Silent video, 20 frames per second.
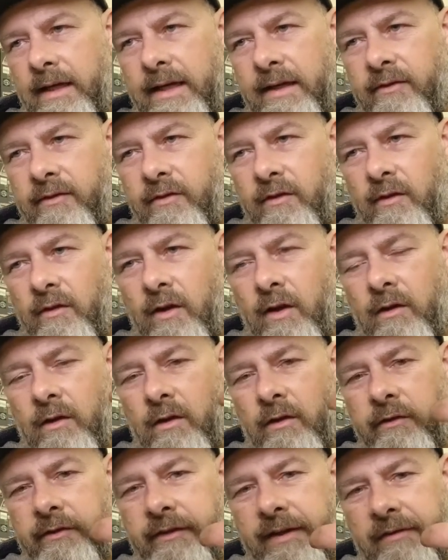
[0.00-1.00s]
gets a
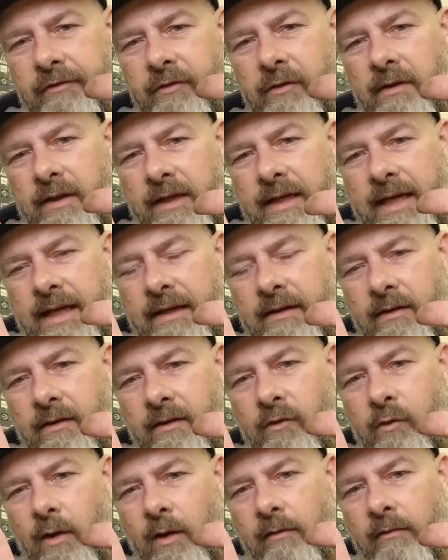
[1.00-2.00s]
lot stiffer at the end of
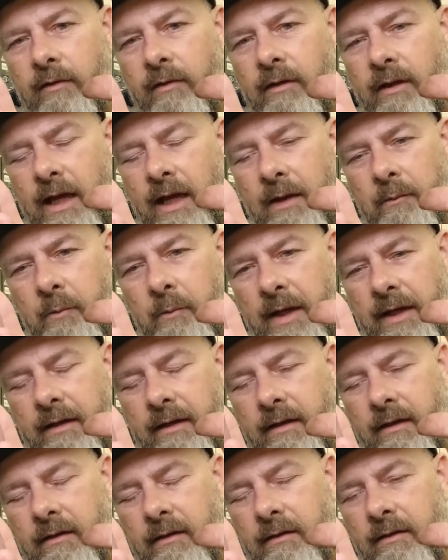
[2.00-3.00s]
the travel, and
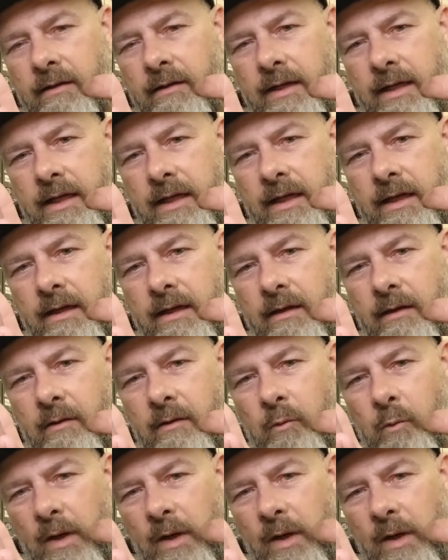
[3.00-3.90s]
when the